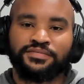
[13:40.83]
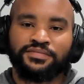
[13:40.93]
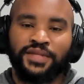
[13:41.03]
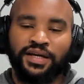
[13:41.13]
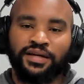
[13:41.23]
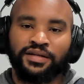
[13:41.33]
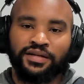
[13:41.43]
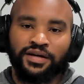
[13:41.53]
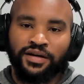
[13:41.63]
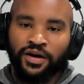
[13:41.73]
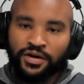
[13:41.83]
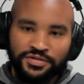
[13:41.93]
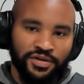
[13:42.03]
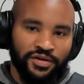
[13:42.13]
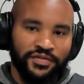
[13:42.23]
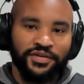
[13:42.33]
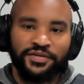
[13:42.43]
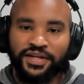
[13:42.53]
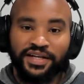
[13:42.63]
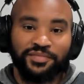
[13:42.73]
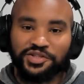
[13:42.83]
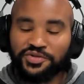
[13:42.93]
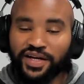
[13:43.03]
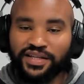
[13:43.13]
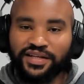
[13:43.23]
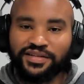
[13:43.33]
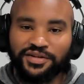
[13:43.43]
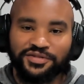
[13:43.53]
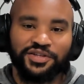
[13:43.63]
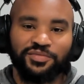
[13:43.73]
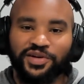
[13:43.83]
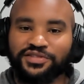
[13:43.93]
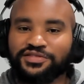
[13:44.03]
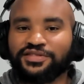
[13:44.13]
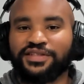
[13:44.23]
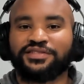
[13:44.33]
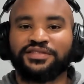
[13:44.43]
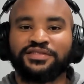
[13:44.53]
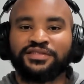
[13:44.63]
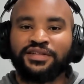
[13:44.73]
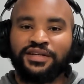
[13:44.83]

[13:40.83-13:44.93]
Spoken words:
And also, if you need to be strengthened, go to your brothers and sisters